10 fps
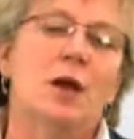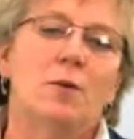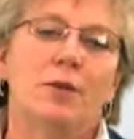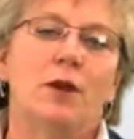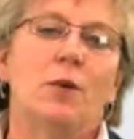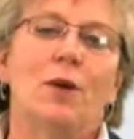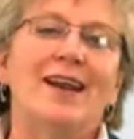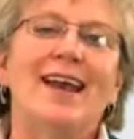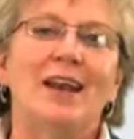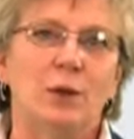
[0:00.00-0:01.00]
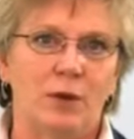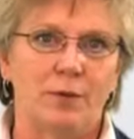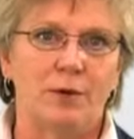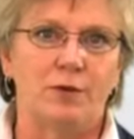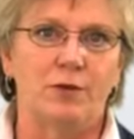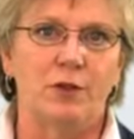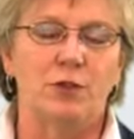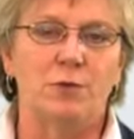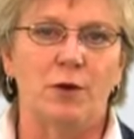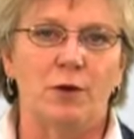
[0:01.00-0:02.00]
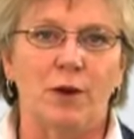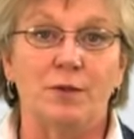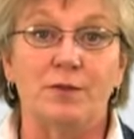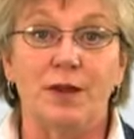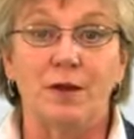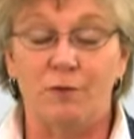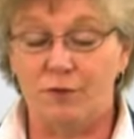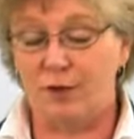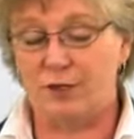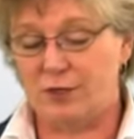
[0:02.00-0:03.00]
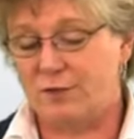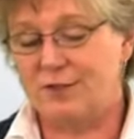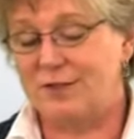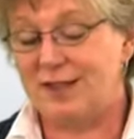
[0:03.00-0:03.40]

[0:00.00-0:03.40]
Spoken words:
but they don't want anyone billed for these programs, for these services.